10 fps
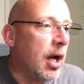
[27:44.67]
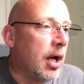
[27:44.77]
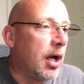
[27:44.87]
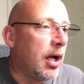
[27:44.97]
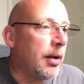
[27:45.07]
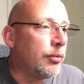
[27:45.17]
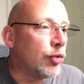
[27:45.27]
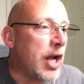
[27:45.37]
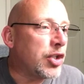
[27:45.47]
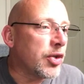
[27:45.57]

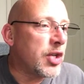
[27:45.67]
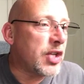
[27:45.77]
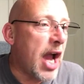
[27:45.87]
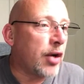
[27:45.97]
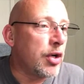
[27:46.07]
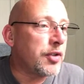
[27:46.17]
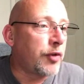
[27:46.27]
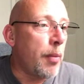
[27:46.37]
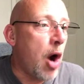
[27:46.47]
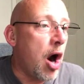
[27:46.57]
Um, Rachel says, hi, Chris
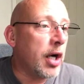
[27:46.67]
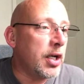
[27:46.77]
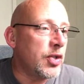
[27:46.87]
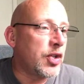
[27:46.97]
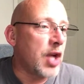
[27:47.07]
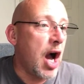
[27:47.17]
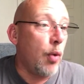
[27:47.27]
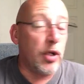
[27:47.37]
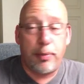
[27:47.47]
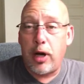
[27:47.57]
from Arkansas.